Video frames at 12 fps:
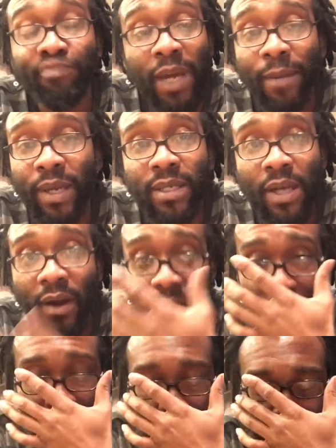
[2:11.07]
Maybe it's already
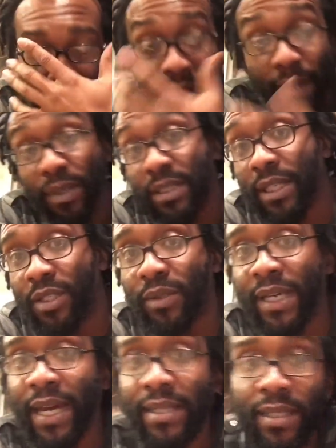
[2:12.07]
been established that you
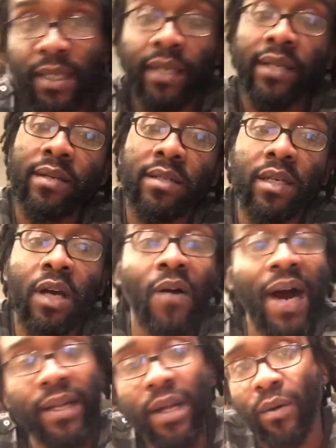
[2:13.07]
can't sing years ago.
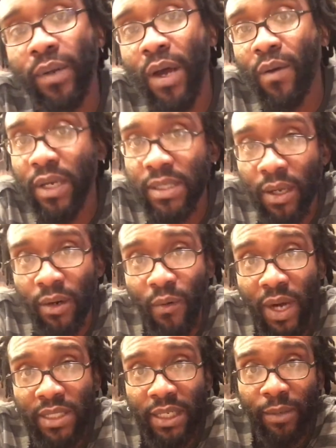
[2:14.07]
I don't know because I don't
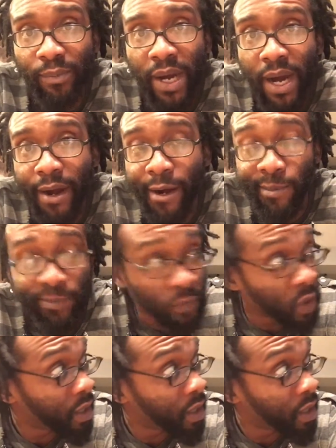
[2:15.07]
watch Empire.